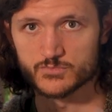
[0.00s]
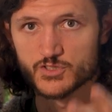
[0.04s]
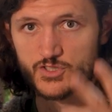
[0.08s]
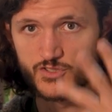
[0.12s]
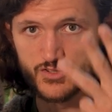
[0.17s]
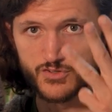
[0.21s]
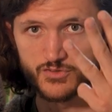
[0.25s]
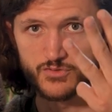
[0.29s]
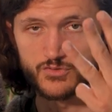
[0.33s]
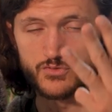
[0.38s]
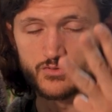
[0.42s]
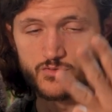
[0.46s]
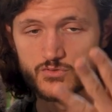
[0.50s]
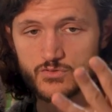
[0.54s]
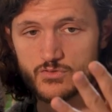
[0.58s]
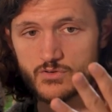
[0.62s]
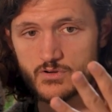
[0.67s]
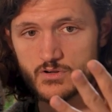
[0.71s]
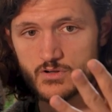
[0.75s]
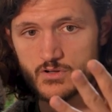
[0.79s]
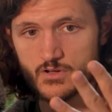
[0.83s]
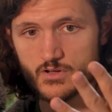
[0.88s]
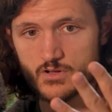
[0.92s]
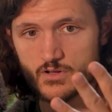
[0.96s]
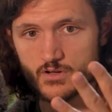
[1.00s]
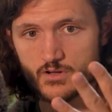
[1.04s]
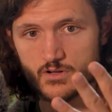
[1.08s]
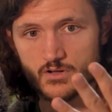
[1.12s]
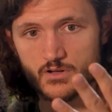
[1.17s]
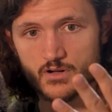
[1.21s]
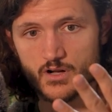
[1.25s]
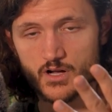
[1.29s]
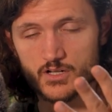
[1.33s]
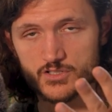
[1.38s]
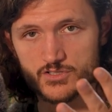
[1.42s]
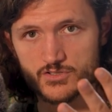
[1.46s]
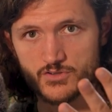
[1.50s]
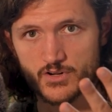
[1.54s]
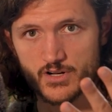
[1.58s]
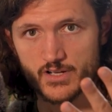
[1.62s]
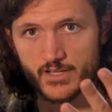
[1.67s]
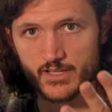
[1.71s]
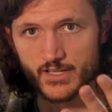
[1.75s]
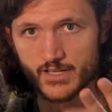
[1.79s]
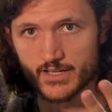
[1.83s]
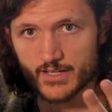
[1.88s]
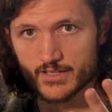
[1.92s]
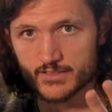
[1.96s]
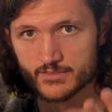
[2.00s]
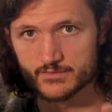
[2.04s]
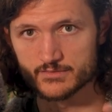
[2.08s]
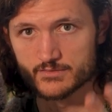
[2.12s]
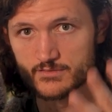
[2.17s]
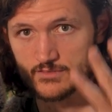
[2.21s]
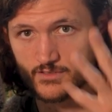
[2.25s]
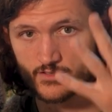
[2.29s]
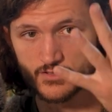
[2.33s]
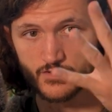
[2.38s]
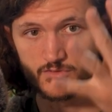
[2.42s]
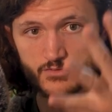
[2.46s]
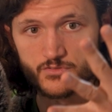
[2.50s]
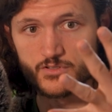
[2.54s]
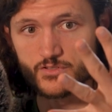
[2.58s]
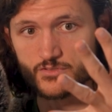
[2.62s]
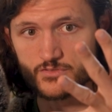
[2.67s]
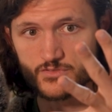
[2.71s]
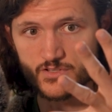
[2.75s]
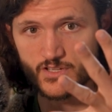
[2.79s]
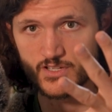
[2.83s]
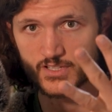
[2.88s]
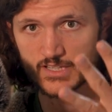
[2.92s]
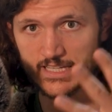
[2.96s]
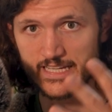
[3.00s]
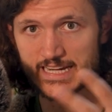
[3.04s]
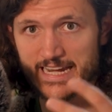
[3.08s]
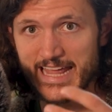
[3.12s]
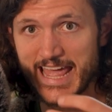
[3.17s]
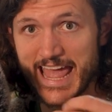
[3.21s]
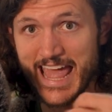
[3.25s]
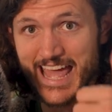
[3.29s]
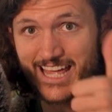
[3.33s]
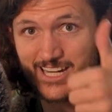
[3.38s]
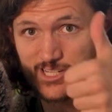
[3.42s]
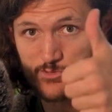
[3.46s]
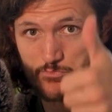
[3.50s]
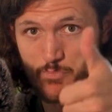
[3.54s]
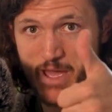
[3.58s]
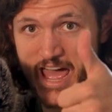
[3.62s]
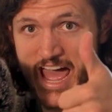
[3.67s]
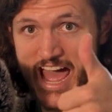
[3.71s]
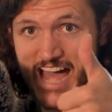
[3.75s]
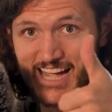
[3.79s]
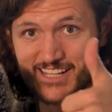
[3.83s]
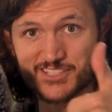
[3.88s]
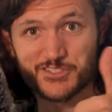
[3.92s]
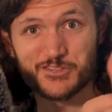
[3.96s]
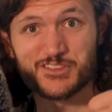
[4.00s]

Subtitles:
to Australia, to New Zealand, and back.